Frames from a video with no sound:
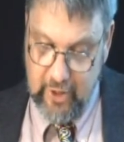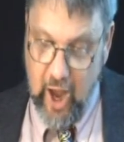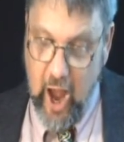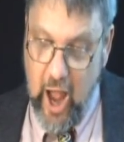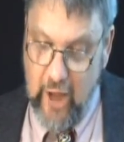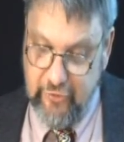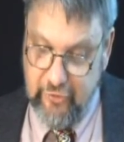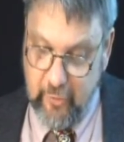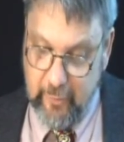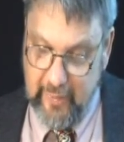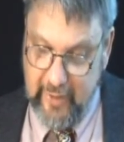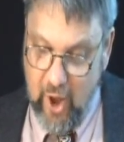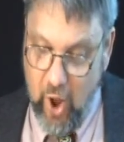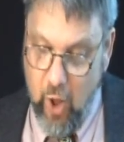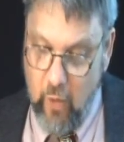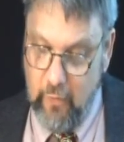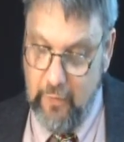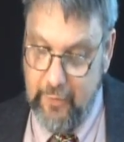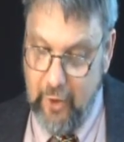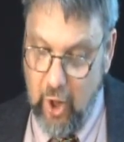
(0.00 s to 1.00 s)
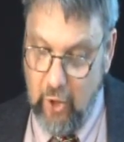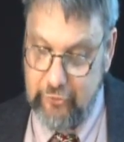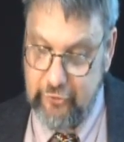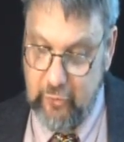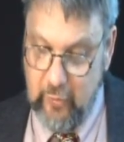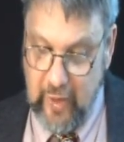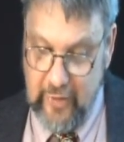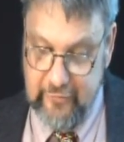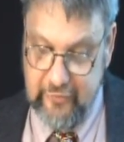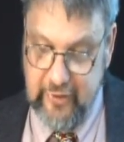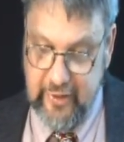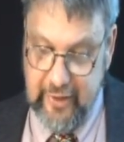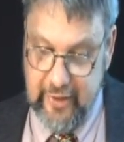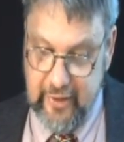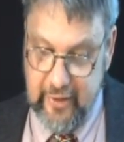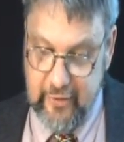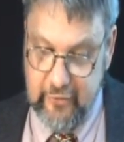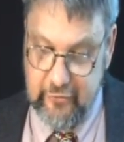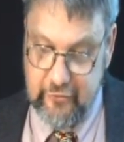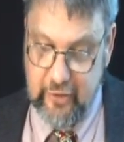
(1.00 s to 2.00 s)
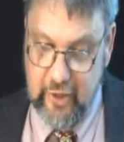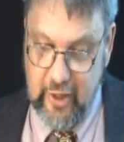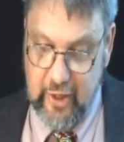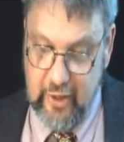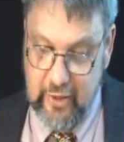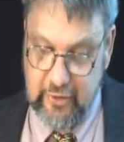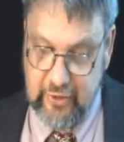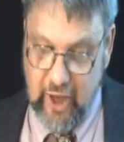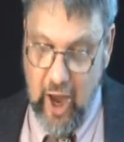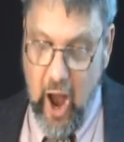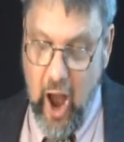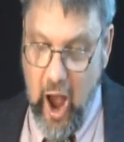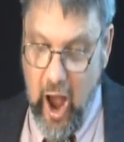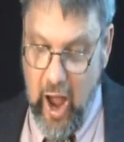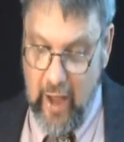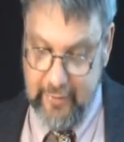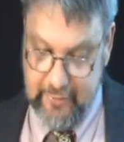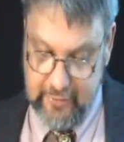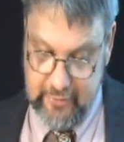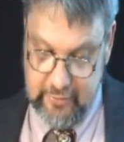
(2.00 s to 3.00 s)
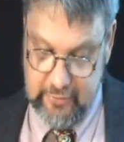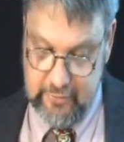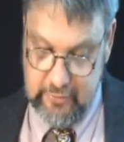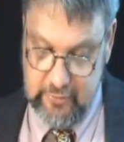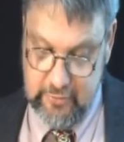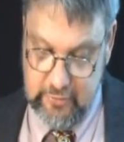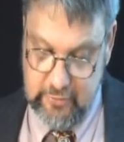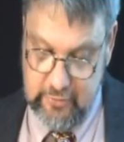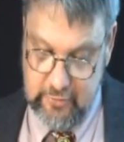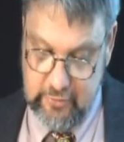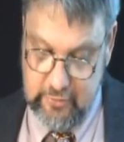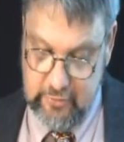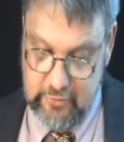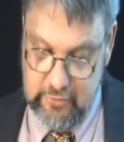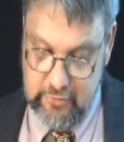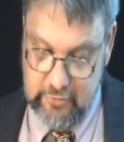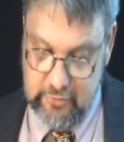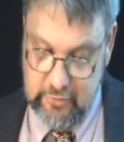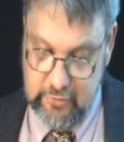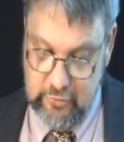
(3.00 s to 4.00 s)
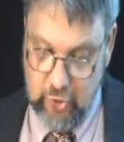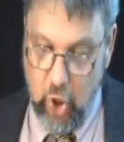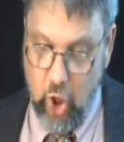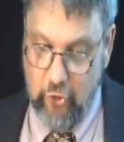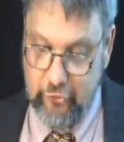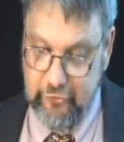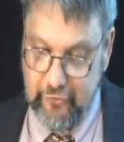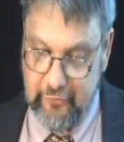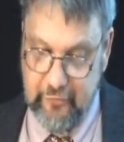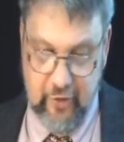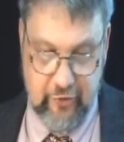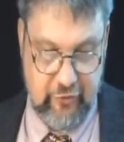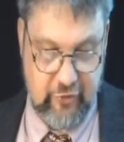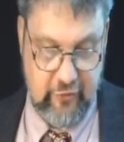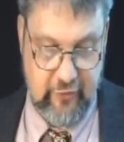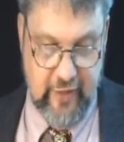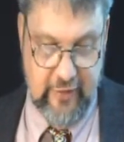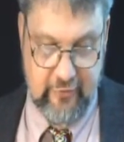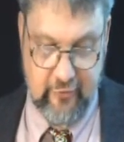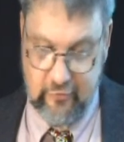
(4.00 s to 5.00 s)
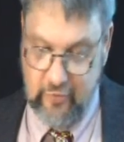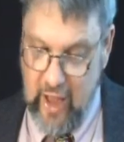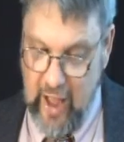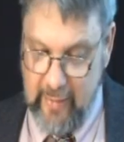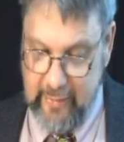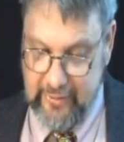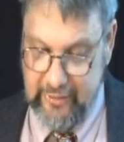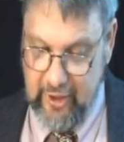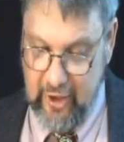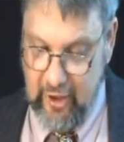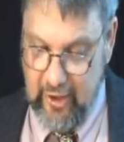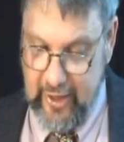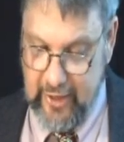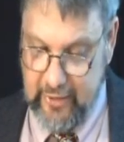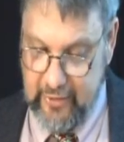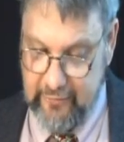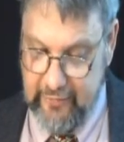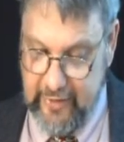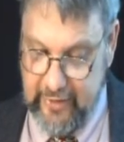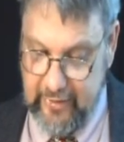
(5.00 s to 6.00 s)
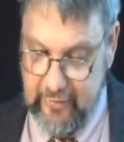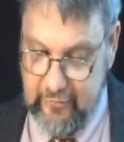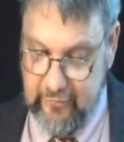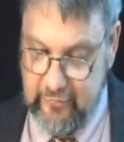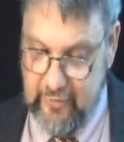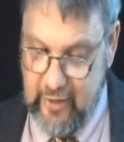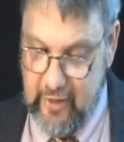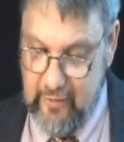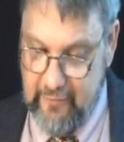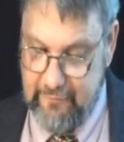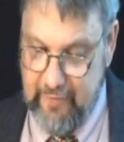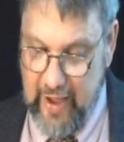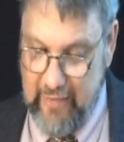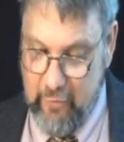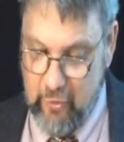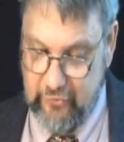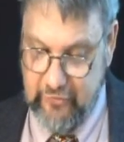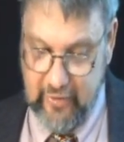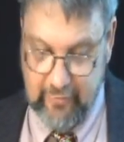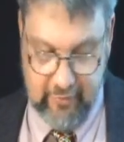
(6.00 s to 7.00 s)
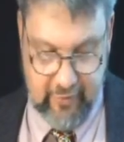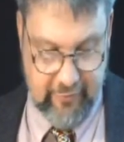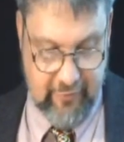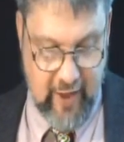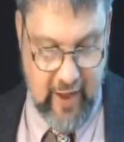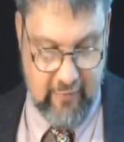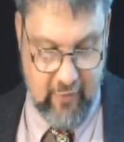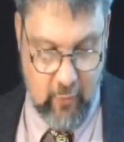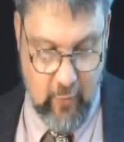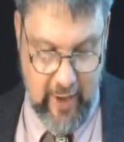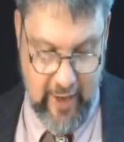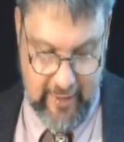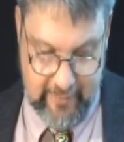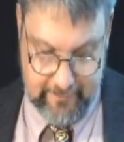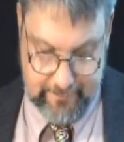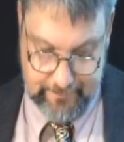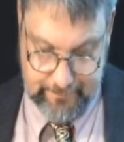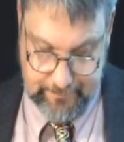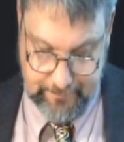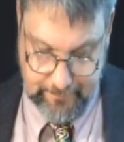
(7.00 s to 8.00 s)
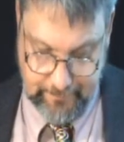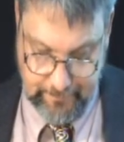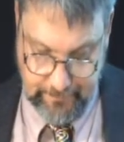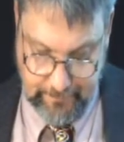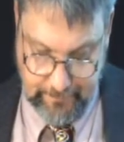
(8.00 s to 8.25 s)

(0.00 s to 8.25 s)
God should be all in all to us. He is God all sufficient. That's his commentary on Leviticus 507 to 508.